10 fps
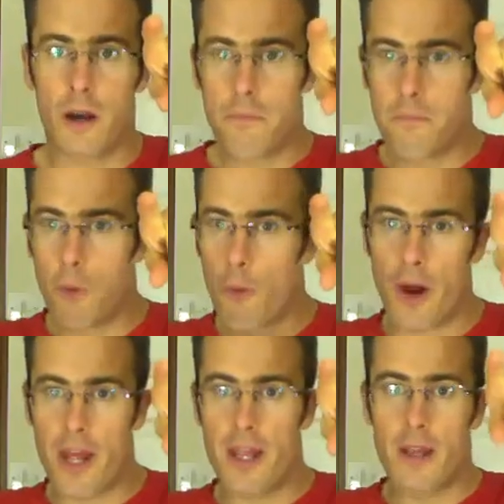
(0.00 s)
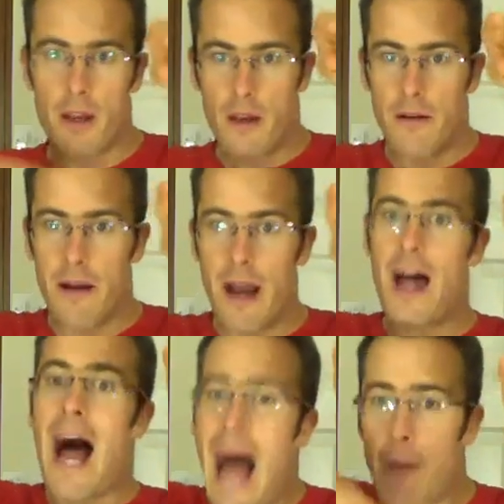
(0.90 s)
more money, that
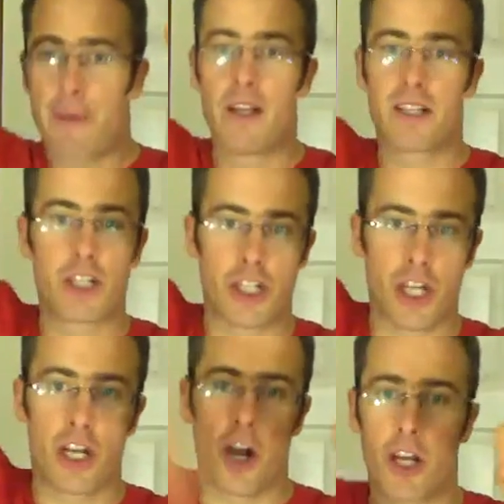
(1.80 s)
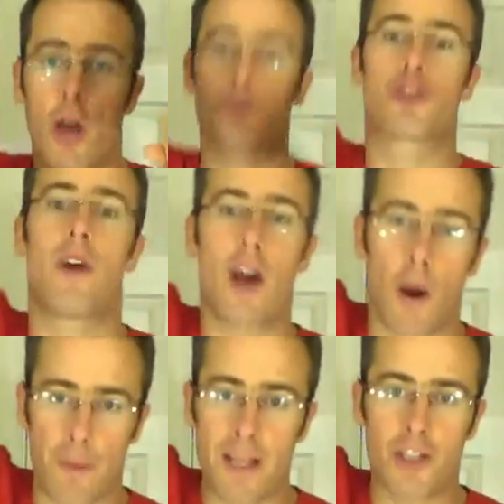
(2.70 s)
happiness is just going to kind of go straight up
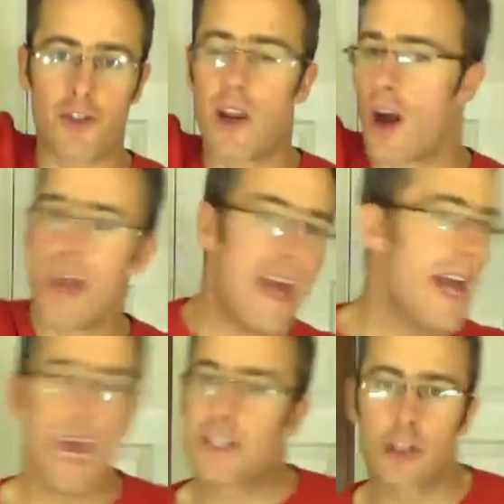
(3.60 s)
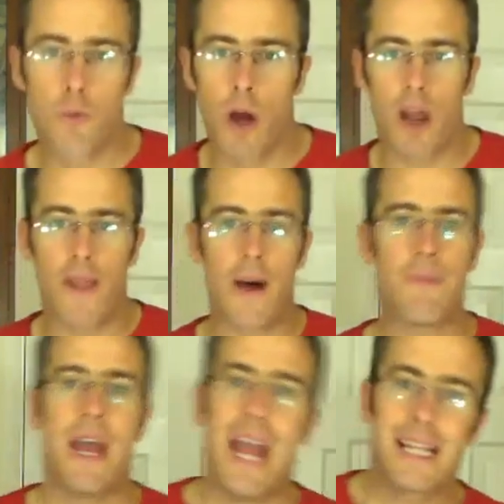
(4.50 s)
in a straight line. It doesn't work like that.
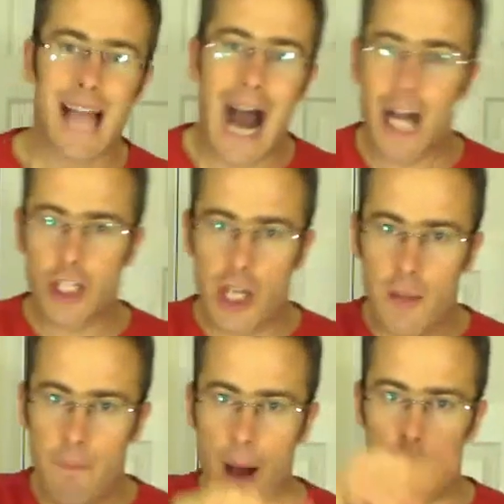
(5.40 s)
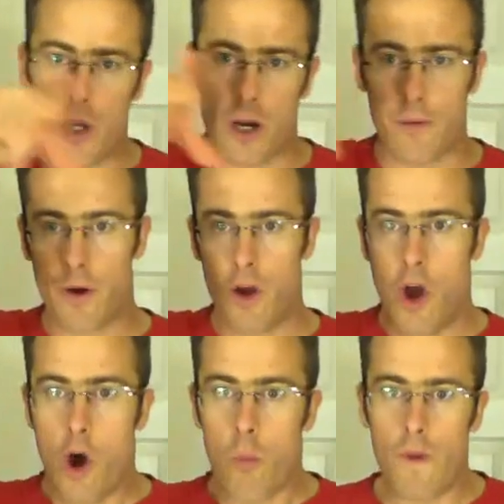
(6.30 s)
It's actually a bell curve.
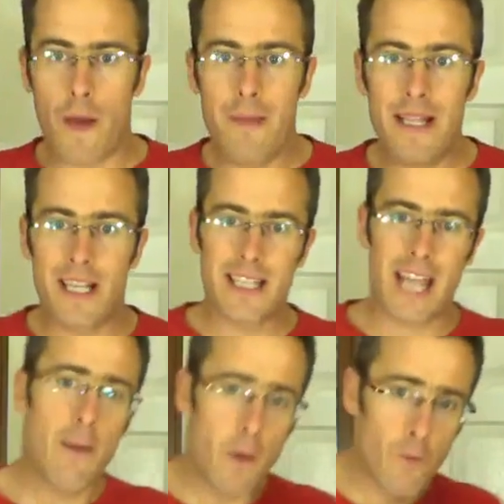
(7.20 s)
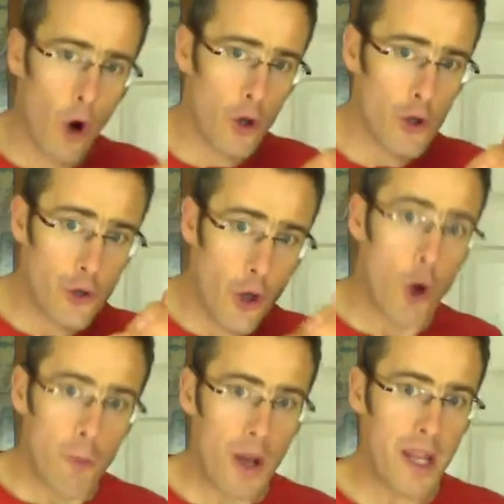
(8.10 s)
What that means is if we've got no
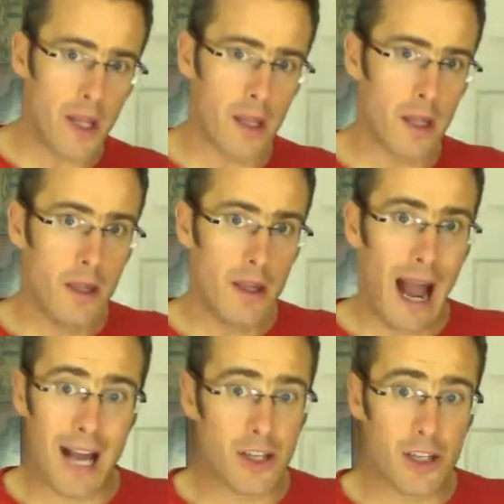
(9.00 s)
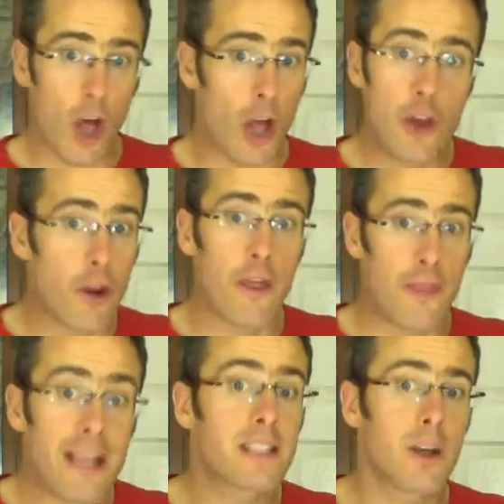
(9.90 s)
money and like none of the
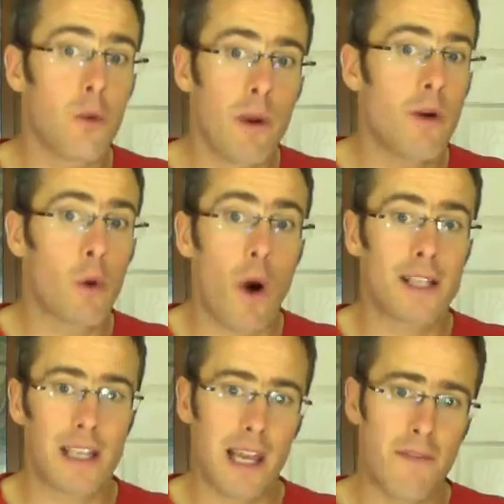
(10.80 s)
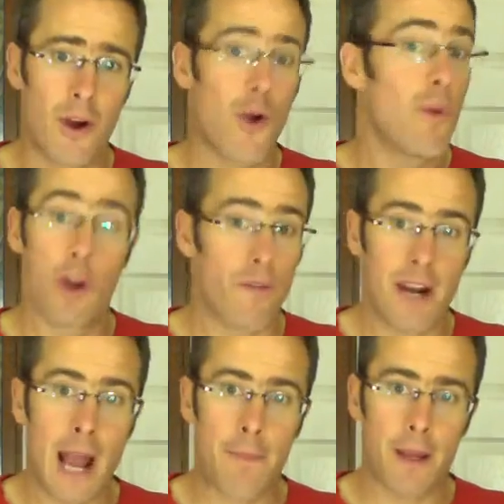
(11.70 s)
things that we require to live, we're not very
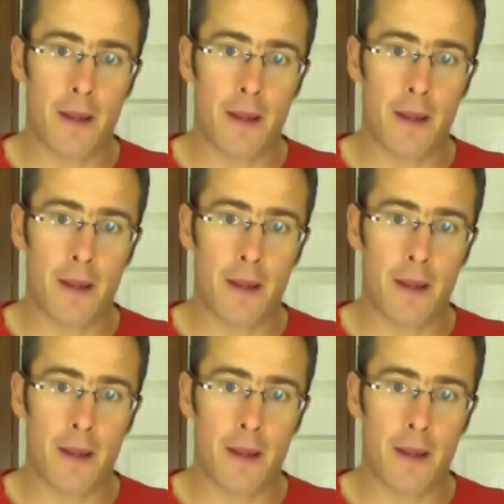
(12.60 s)
happy.